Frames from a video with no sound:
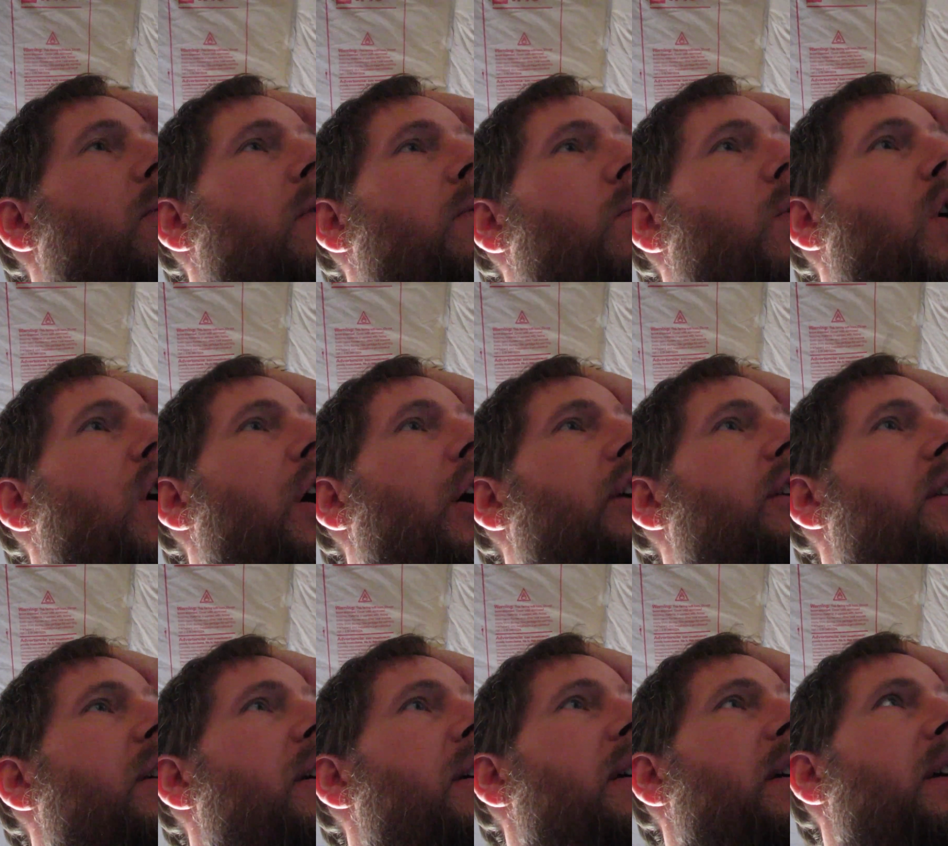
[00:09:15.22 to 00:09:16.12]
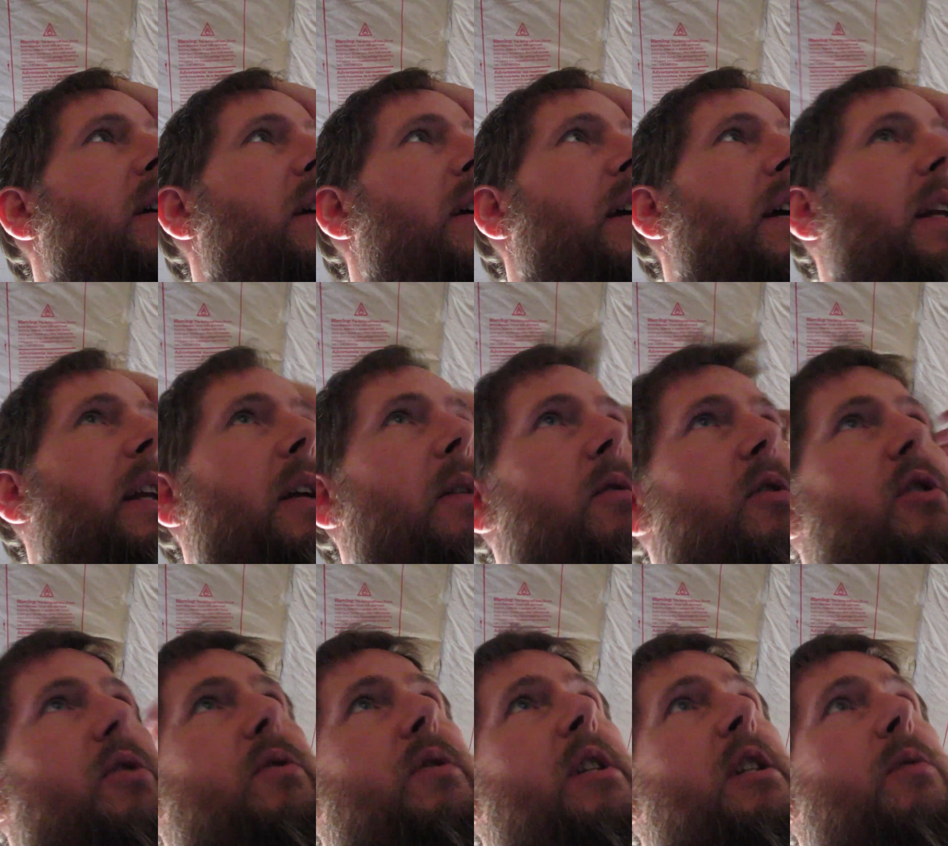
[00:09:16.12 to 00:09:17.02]
one worked. And he was
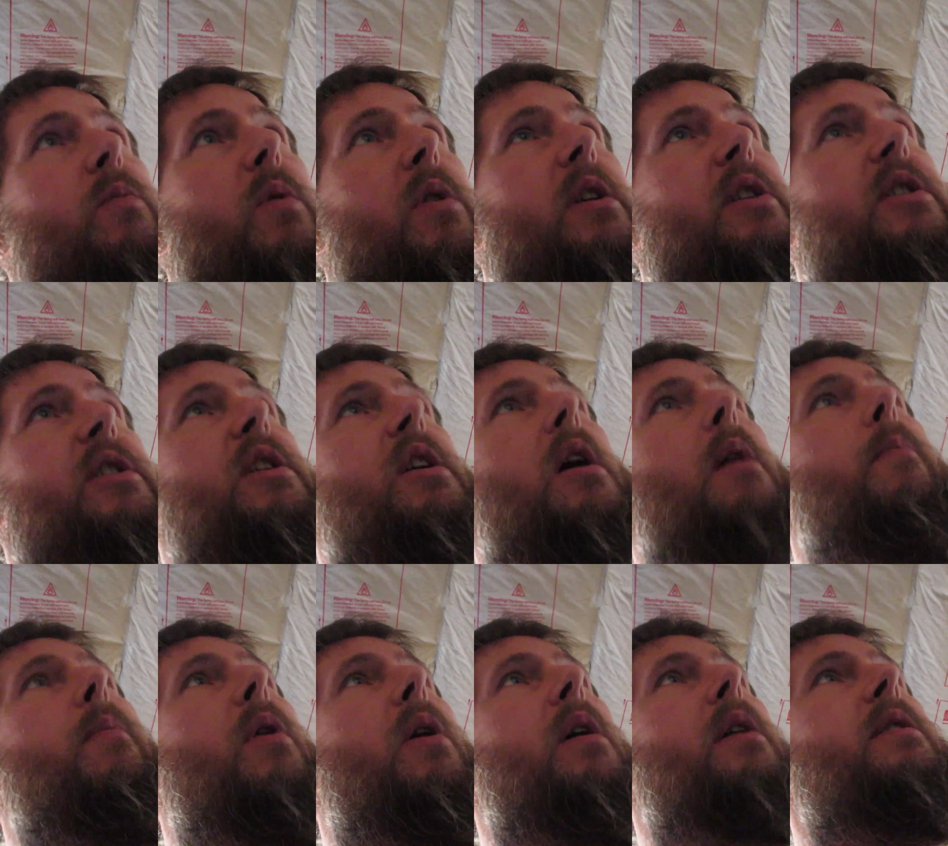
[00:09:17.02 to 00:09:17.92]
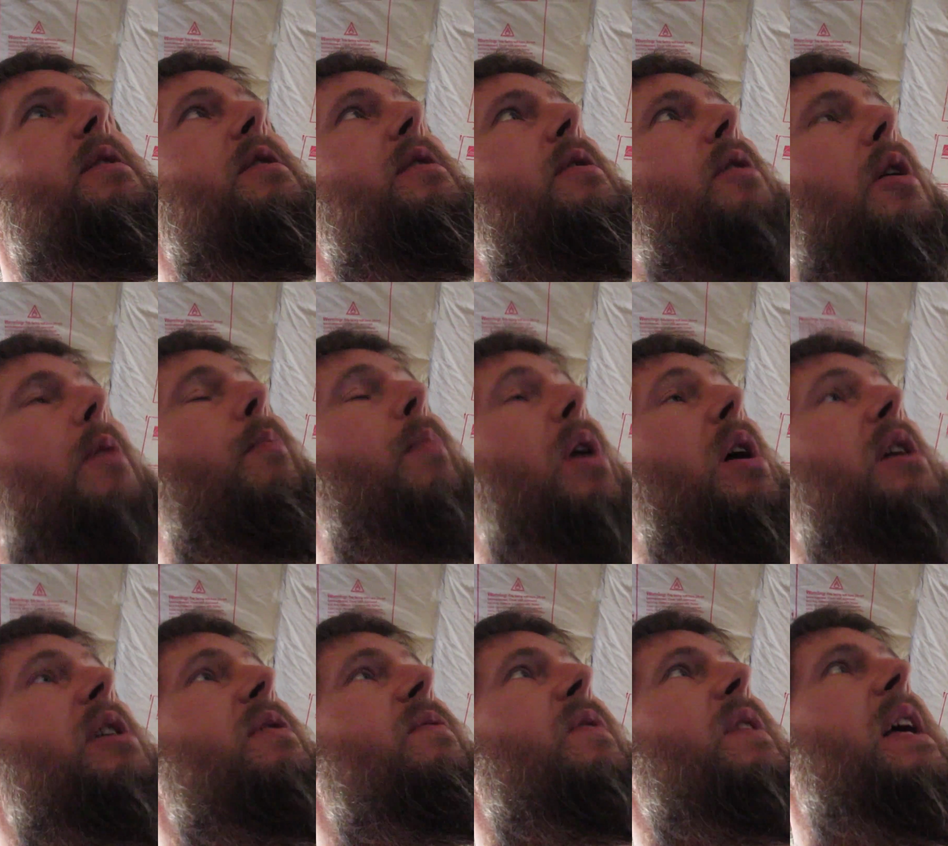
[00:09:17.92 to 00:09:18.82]
using this one as saw parts or
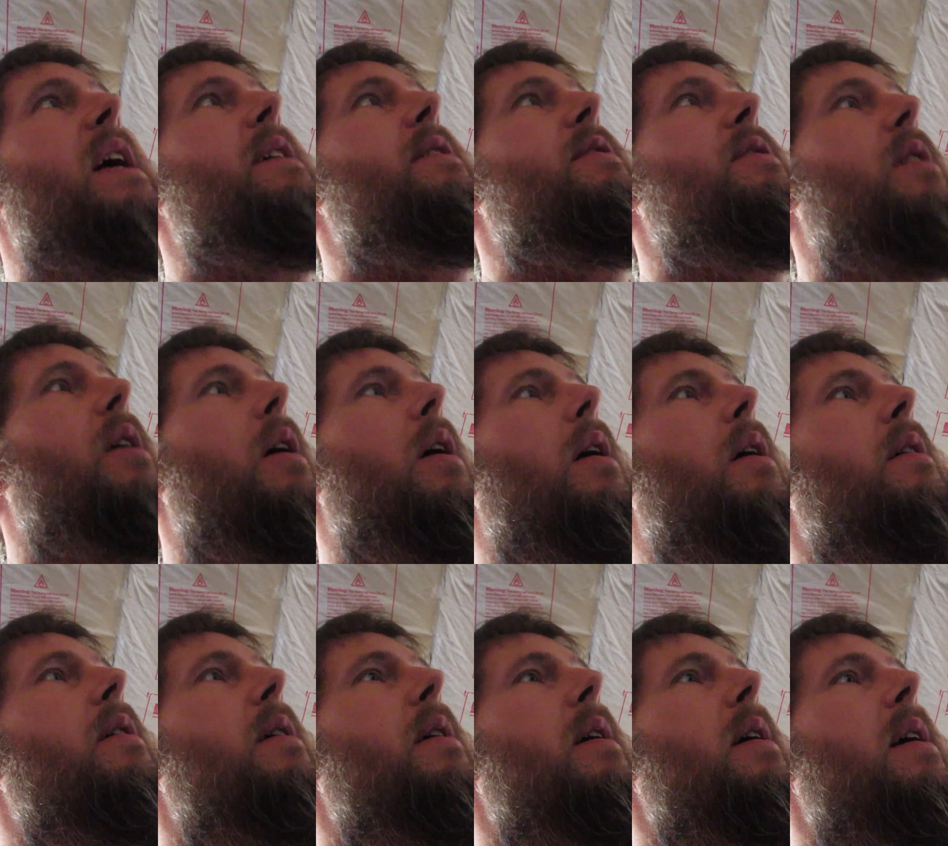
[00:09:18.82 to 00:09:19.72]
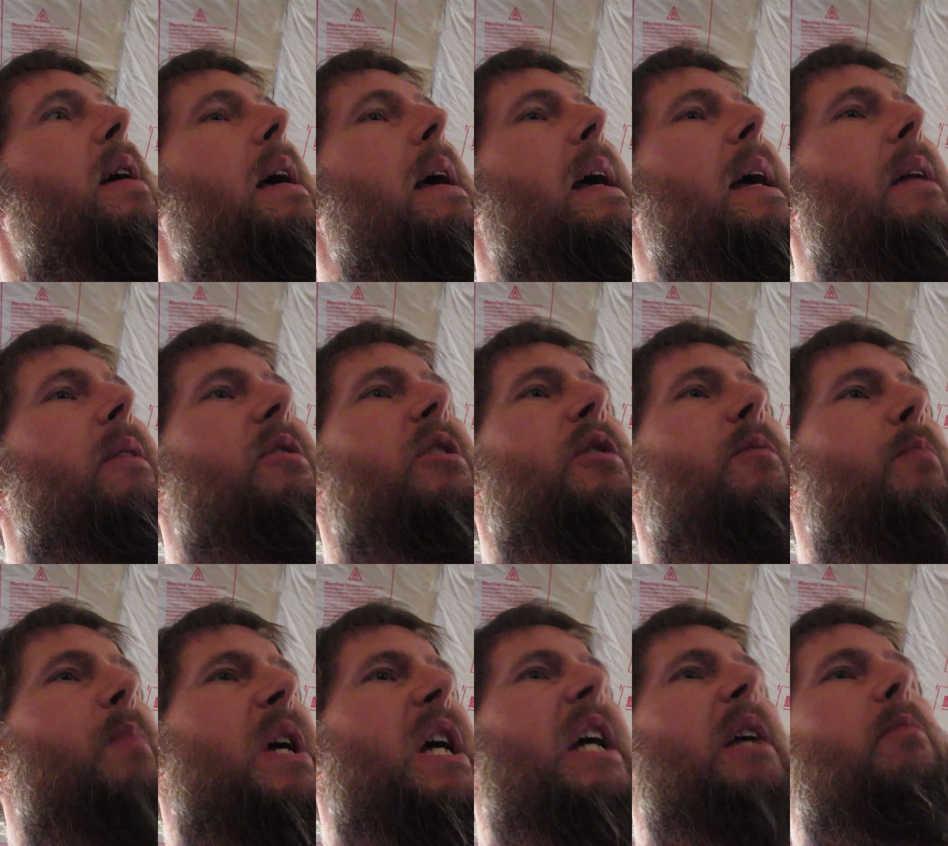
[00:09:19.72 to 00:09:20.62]
parts for that saw. And it was
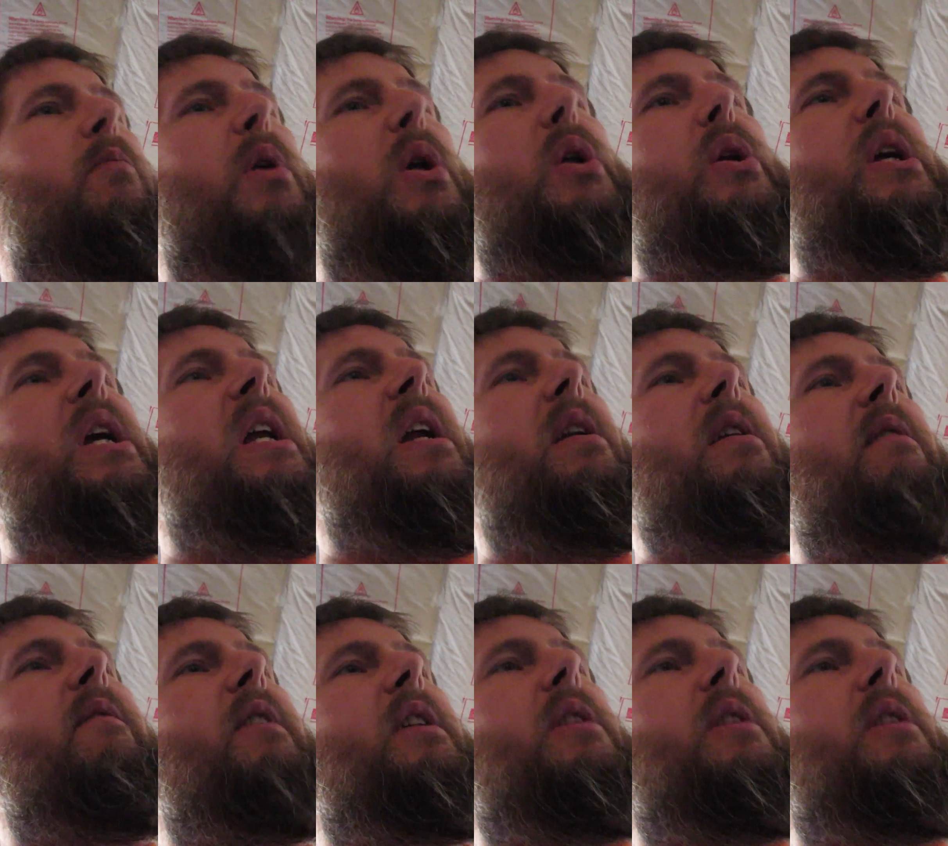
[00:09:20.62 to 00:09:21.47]
just big and bulky and I never